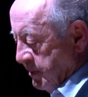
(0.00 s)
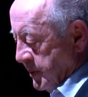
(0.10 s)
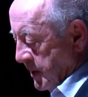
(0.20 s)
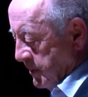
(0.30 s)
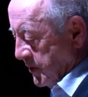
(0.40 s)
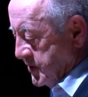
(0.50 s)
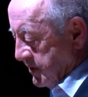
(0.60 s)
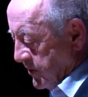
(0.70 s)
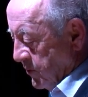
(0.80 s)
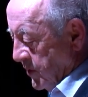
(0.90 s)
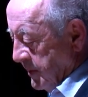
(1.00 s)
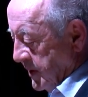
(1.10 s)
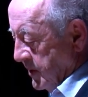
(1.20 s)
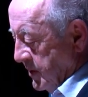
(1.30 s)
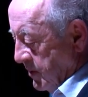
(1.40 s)
but most of the
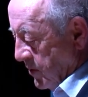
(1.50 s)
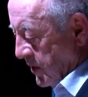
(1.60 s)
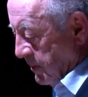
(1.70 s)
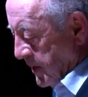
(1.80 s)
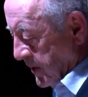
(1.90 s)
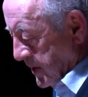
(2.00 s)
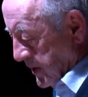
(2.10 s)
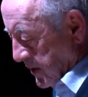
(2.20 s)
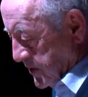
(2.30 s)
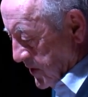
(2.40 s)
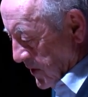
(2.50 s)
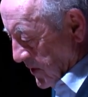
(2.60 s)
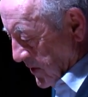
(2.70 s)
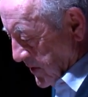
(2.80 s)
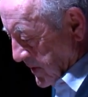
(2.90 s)
women were a million years
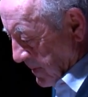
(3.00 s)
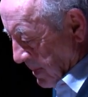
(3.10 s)
old.